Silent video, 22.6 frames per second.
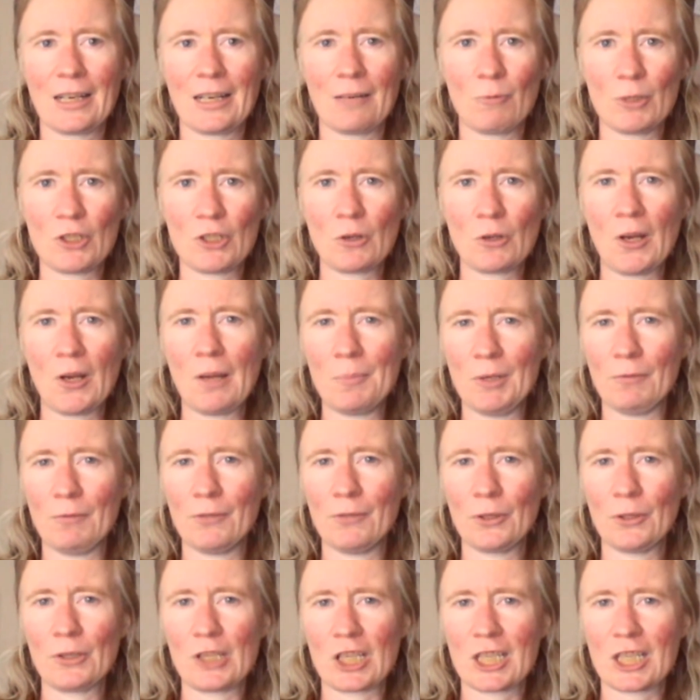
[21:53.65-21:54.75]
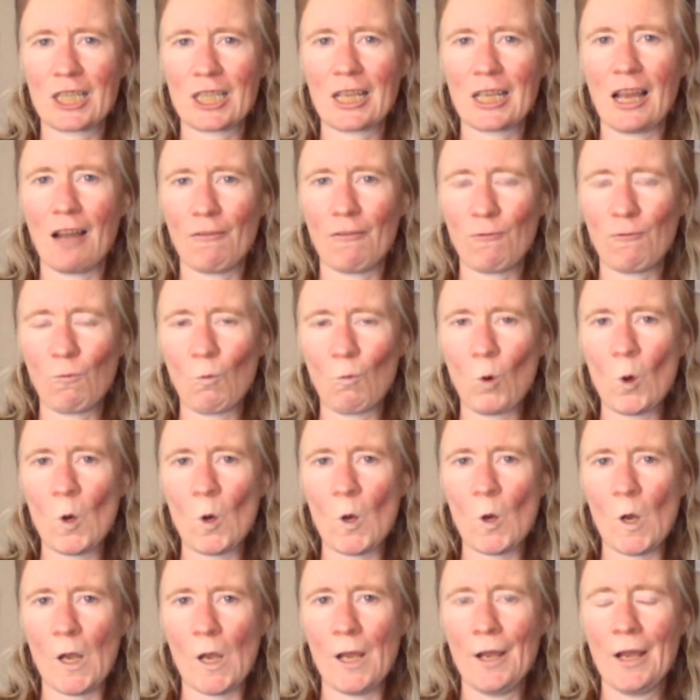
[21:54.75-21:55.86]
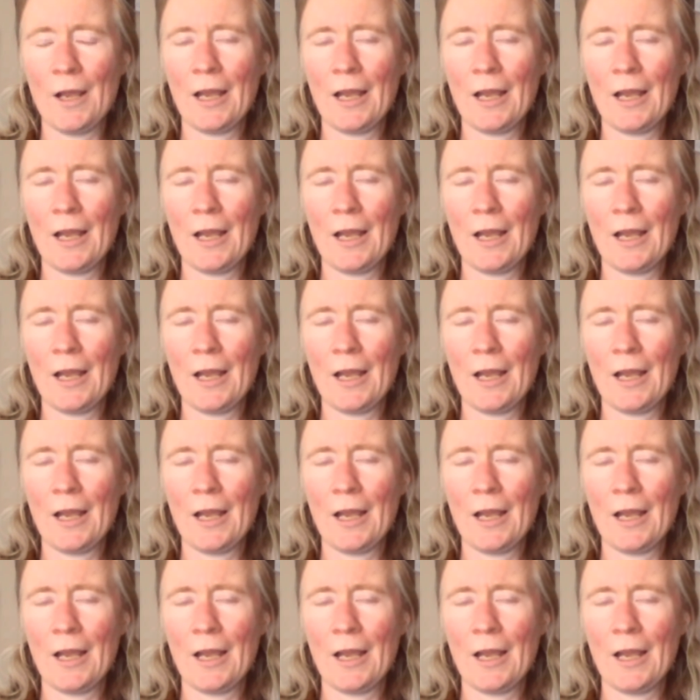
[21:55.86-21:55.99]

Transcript: retirement village staff were